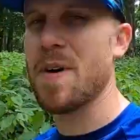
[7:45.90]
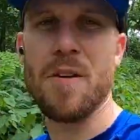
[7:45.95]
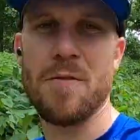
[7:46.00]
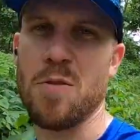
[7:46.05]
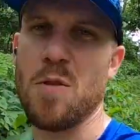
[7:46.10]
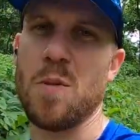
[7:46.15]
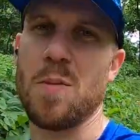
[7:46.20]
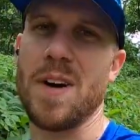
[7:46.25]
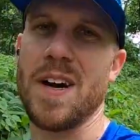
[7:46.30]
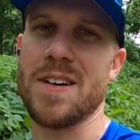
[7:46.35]
about
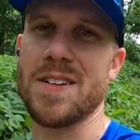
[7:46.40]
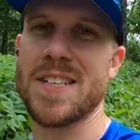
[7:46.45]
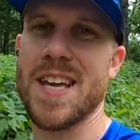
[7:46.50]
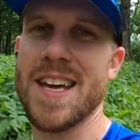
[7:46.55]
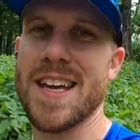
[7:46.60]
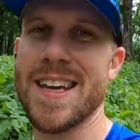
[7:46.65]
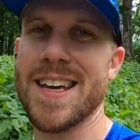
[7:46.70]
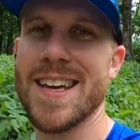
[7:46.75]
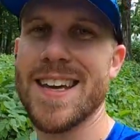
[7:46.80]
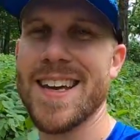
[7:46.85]
4 miles.
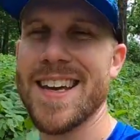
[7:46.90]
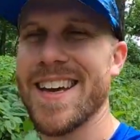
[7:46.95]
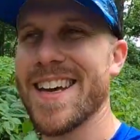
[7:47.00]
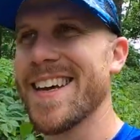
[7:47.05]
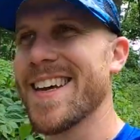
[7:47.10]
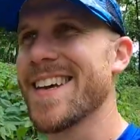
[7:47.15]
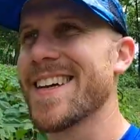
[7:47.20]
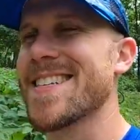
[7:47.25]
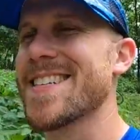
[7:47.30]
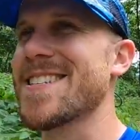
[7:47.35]

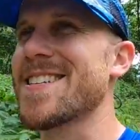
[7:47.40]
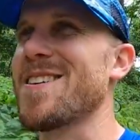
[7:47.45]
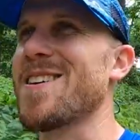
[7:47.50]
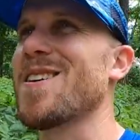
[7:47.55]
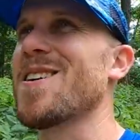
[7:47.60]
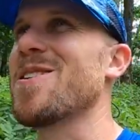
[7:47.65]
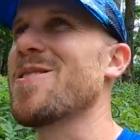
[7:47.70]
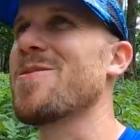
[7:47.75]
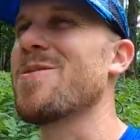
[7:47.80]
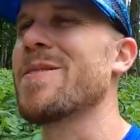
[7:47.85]

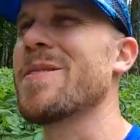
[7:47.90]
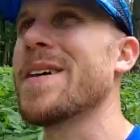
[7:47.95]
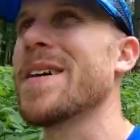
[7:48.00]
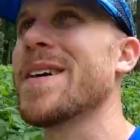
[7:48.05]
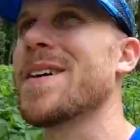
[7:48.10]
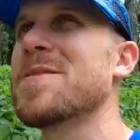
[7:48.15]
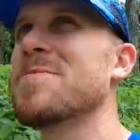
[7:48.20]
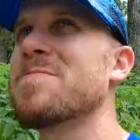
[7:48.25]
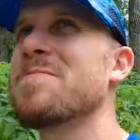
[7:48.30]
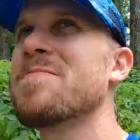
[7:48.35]

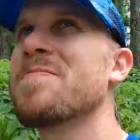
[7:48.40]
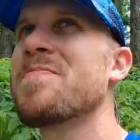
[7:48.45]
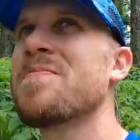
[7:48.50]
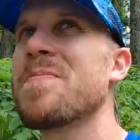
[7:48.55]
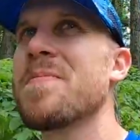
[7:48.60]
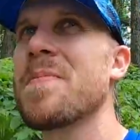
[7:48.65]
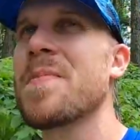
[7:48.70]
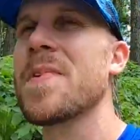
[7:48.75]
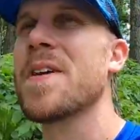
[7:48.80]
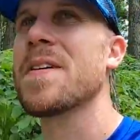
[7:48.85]
So
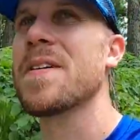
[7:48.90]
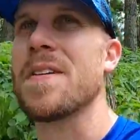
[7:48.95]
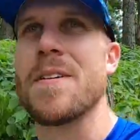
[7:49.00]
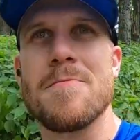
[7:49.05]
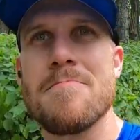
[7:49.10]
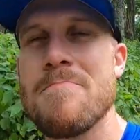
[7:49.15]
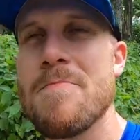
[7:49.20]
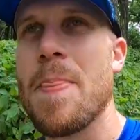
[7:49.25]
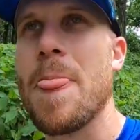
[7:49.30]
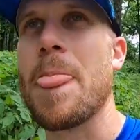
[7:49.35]

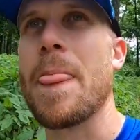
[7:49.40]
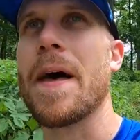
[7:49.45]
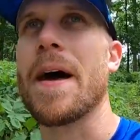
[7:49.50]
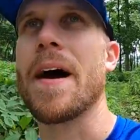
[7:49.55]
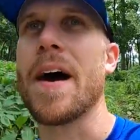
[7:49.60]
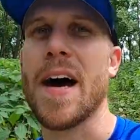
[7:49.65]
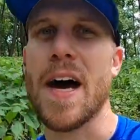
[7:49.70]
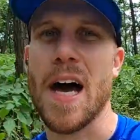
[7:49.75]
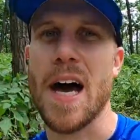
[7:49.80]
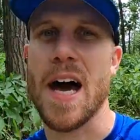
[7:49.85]

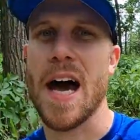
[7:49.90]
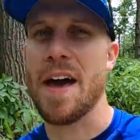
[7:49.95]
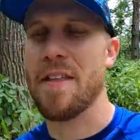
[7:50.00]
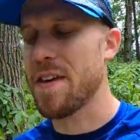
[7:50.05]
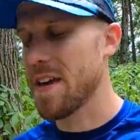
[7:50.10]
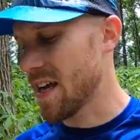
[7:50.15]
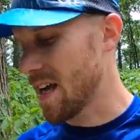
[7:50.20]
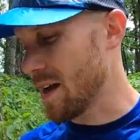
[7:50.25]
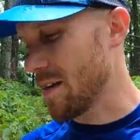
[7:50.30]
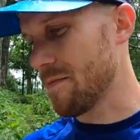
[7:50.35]
I
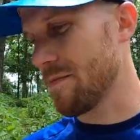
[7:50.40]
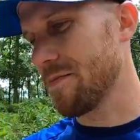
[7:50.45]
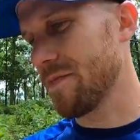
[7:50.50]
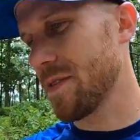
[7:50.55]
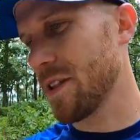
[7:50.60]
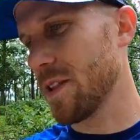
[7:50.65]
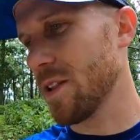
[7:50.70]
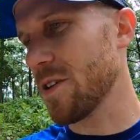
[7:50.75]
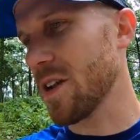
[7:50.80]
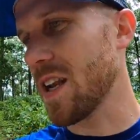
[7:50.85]
think I'm
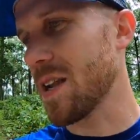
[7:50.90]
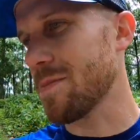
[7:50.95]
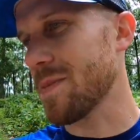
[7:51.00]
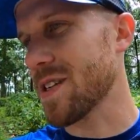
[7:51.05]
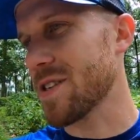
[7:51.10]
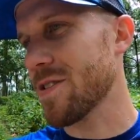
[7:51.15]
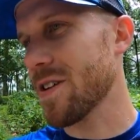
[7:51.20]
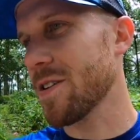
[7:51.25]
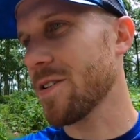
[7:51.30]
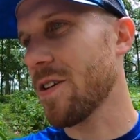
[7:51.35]
looking at my
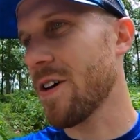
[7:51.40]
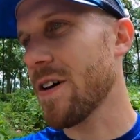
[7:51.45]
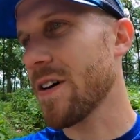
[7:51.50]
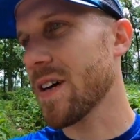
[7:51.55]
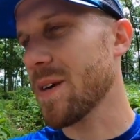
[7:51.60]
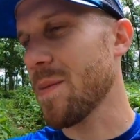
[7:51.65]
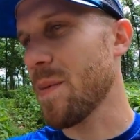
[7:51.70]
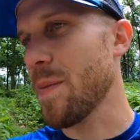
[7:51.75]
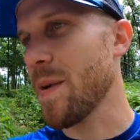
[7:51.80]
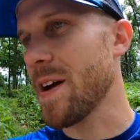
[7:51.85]
trail
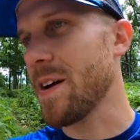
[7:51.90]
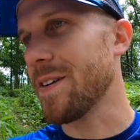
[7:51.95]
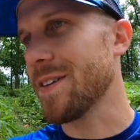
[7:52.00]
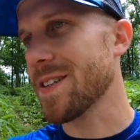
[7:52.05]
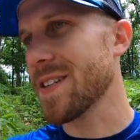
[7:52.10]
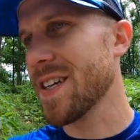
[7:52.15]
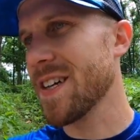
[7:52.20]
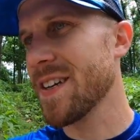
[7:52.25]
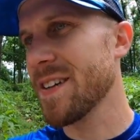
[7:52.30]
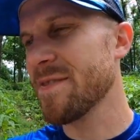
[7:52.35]
log. I'm
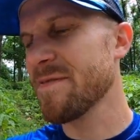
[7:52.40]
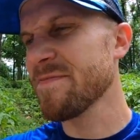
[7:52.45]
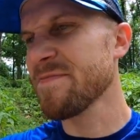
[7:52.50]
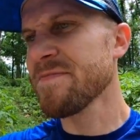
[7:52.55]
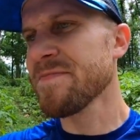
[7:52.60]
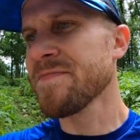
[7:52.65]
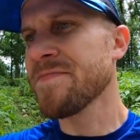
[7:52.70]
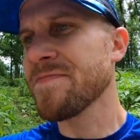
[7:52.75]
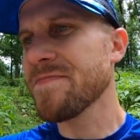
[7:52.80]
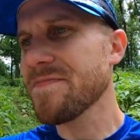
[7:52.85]
about,
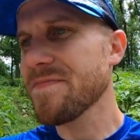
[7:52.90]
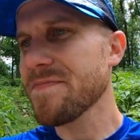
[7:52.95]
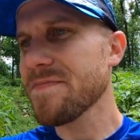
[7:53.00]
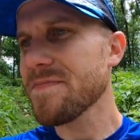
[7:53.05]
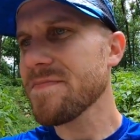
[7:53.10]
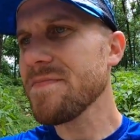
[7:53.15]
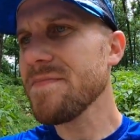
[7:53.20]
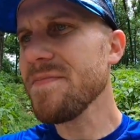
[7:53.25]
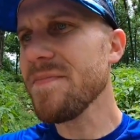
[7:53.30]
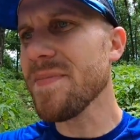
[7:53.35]

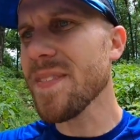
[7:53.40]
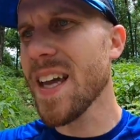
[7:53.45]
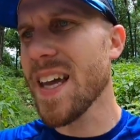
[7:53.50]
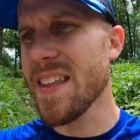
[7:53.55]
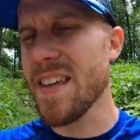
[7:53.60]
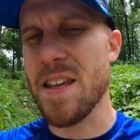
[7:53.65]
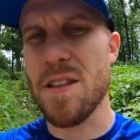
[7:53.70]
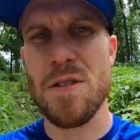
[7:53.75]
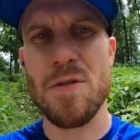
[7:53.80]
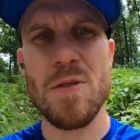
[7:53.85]
I
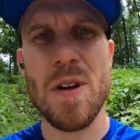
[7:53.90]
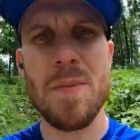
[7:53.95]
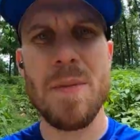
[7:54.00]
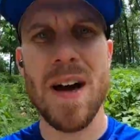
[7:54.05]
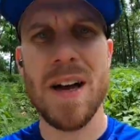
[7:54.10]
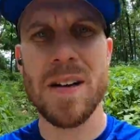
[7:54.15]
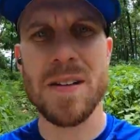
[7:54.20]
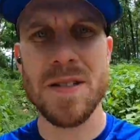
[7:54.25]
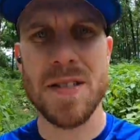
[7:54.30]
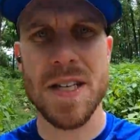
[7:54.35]
think 3
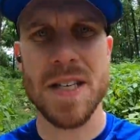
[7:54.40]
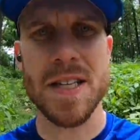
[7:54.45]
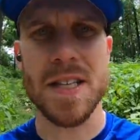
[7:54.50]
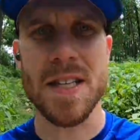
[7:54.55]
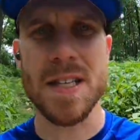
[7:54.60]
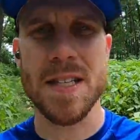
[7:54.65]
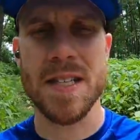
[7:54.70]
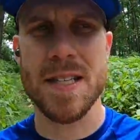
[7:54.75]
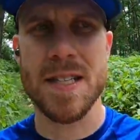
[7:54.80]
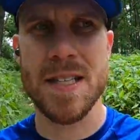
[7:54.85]
miles into
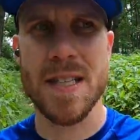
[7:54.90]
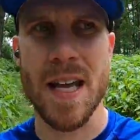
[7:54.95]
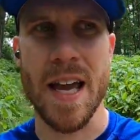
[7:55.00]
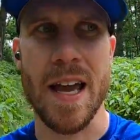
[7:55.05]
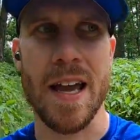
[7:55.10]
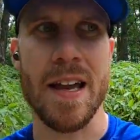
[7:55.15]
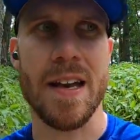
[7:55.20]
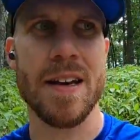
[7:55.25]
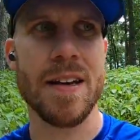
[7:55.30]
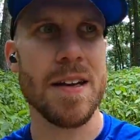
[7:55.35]
the
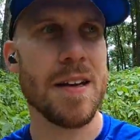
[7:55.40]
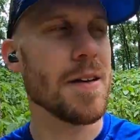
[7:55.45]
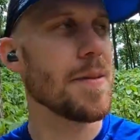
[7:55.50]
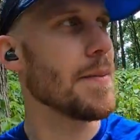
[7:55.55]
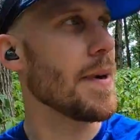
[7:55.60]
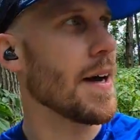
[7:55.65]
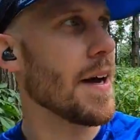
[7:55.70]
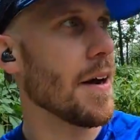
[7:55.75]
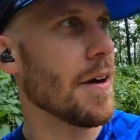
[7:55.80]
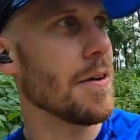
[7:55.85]
10
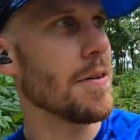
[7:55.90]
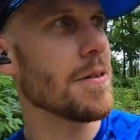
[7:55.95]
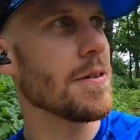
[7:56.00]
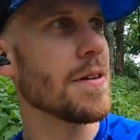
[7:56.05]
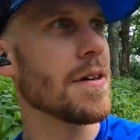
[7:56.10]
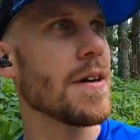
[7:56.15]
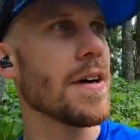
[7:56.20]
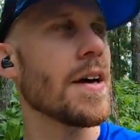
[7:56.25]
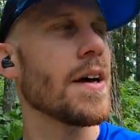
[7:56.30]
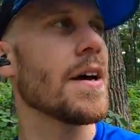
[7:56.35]
mile.
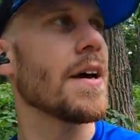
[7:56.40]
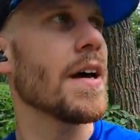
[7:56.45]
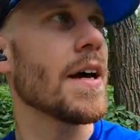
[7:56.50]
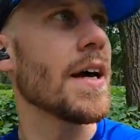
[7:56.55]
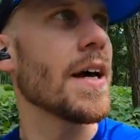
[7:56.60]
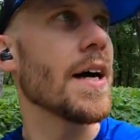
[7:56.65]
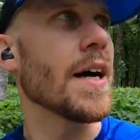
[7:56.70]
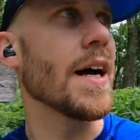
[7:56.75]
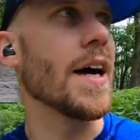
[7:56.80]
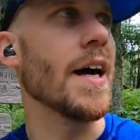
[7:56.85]

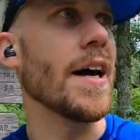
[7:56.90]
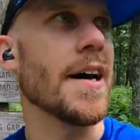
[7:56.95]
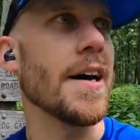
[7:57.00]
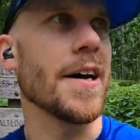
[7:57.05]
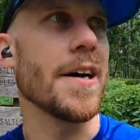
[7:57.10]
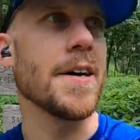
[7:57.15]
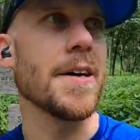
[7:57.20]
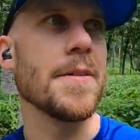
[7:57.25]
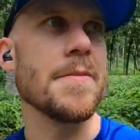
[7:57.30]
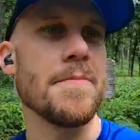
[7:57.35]

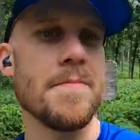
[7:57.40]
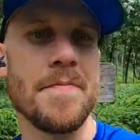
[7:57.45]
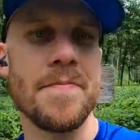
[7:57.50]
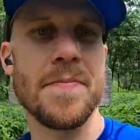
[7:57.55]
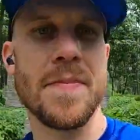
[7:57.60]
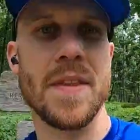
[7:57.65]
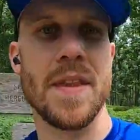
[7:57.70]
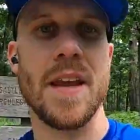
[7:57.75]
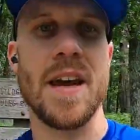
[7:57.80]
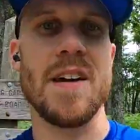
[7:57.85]

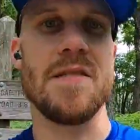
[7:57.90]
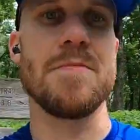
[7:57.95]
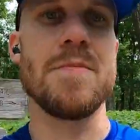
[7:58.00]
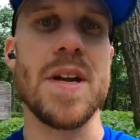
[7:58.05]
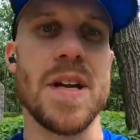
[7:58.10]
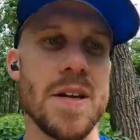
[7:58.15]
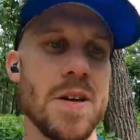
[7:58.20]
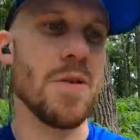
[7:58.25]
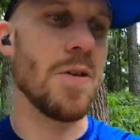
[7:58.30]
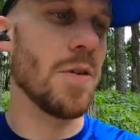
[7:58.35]
I've
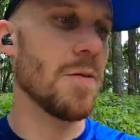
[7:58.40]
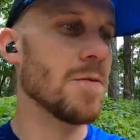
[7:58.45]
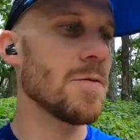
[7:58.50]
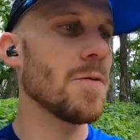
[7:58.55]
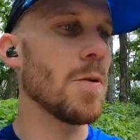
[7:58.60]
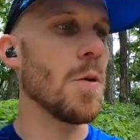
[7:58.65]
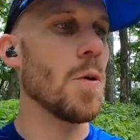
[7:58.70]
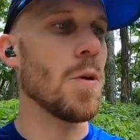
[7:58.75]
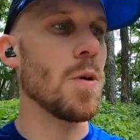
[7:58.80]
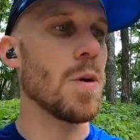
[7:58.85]
been going
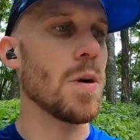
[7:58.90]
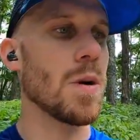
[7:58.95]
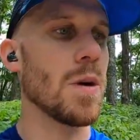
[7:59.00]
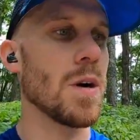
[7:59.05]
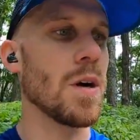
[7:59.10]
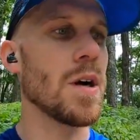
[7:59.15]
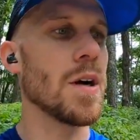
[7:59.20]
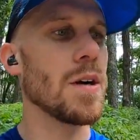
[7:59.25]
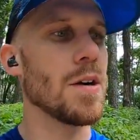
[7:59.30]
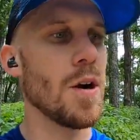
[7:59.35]

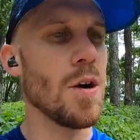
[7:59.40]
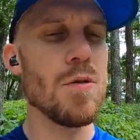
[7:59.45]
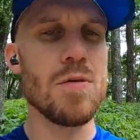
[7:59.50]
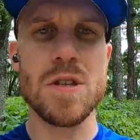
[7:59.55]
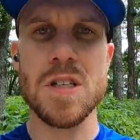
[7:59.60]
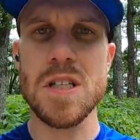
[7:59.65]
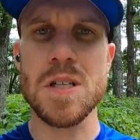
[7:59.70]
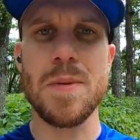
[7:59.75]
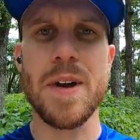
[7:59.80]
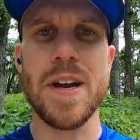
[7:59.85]
for,
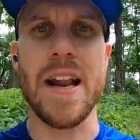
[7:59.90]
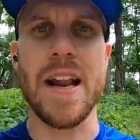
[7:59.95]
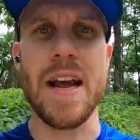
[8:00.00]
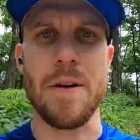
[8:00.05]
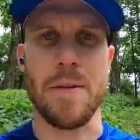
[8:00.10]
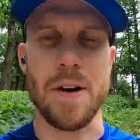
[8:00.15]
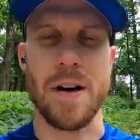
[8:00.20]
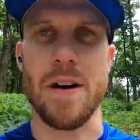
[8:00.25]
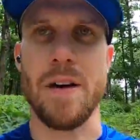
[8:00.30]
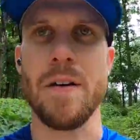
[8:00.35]
just
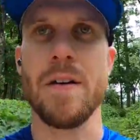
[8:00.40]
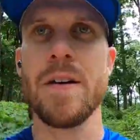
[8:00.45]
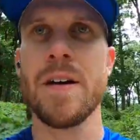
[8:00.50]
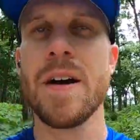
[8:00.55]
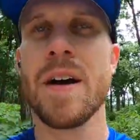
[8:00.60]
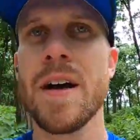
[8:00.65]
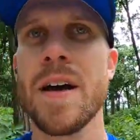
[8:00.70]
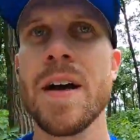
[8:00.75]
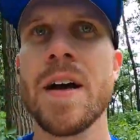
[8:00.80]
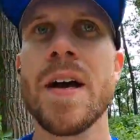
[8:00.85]
hour now.
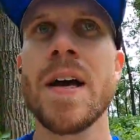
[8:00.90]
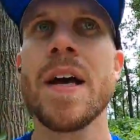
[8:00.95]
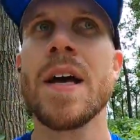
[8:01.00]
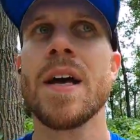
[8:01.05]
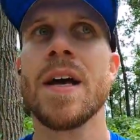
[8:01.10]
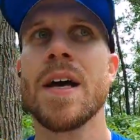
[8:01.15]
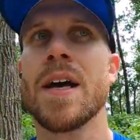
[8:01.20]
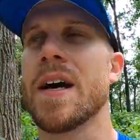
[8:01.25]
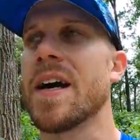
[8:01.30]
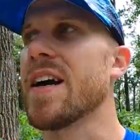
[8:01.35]

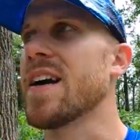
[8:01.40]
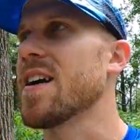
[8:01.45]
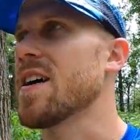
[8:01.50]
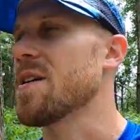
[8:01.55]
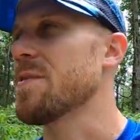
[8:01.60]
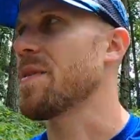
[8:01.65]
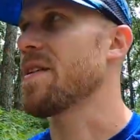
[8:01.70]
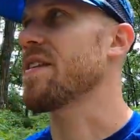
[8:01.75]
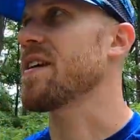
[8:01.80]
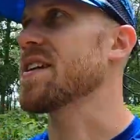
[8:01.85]

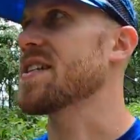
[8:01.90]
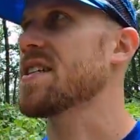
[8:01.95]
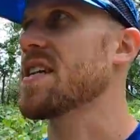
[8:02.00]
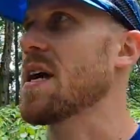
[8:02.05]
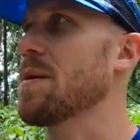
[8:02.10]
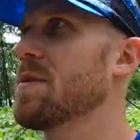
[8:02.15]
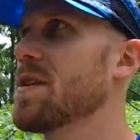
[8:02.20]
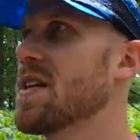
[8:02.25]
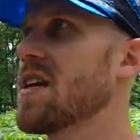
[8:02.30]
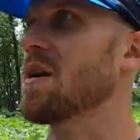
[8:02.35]
I think it's
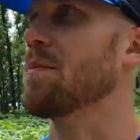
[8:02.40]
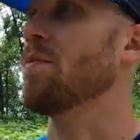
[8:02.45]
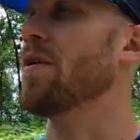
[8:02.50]
time to take